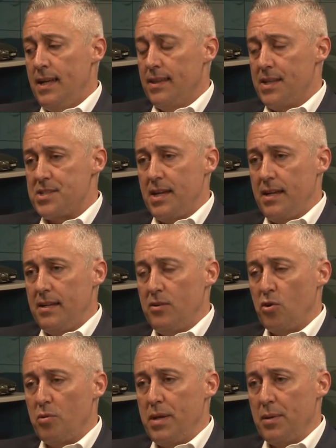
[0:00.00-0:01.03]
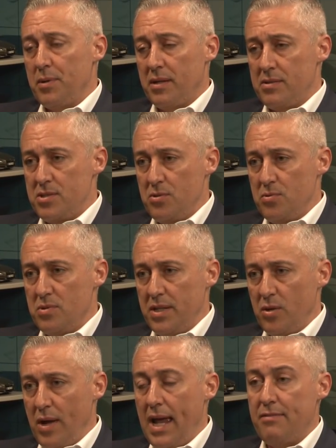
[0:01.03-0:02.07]
Let's say in order to be able to, to you
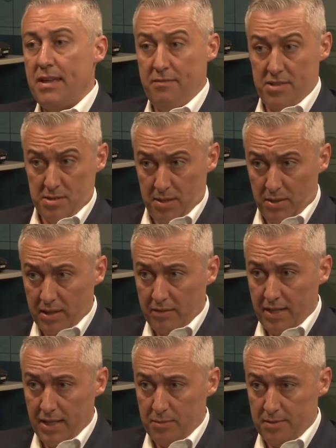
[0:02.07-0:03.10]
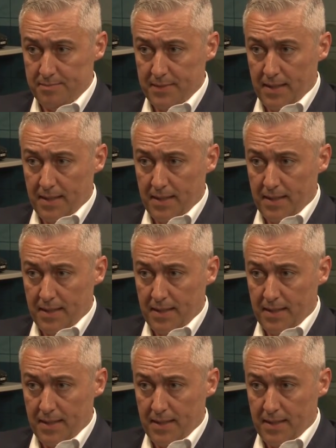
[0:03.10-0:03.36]
know have that visibility available.